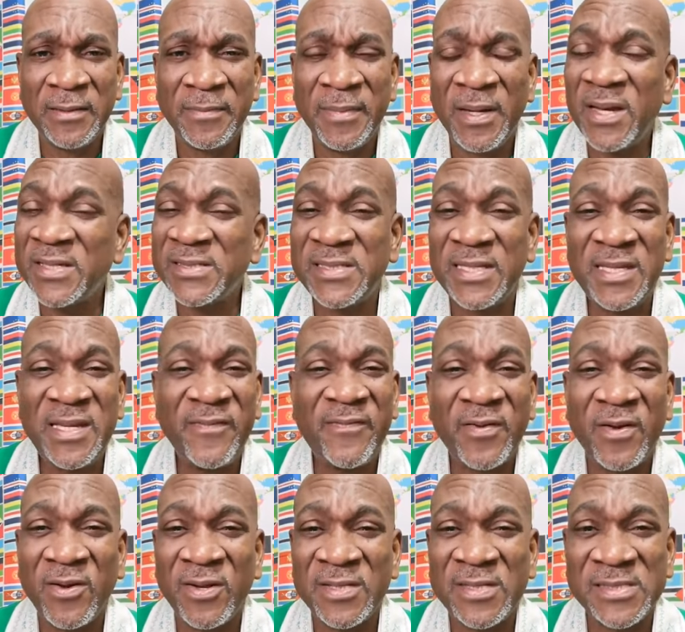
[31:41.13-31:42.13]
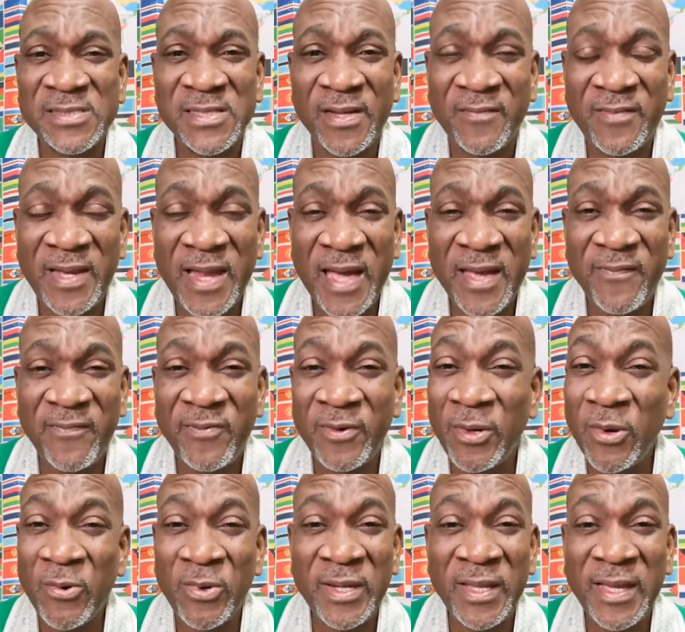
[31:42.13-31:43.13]
because the difficulties of life
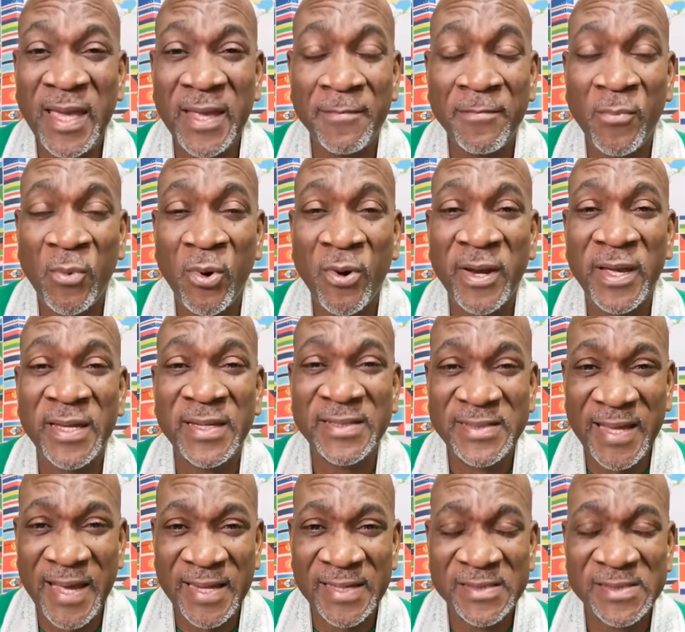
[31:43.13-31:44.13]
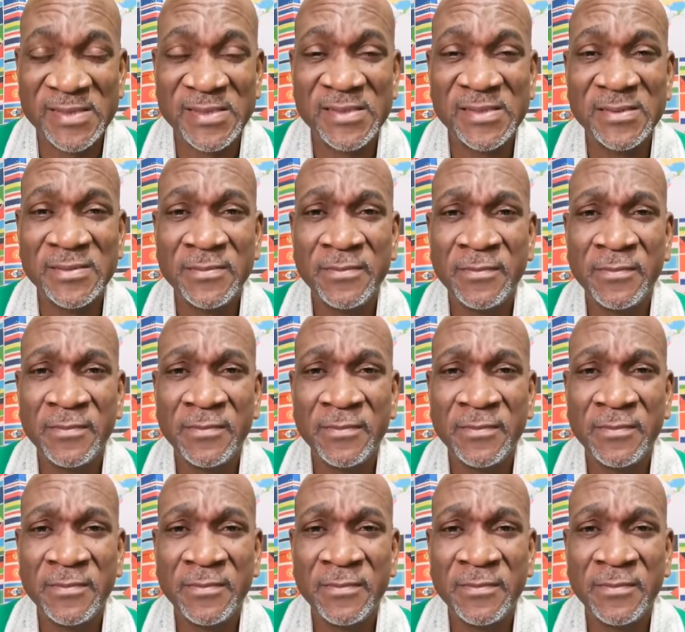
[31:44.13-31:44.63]
will only get more intense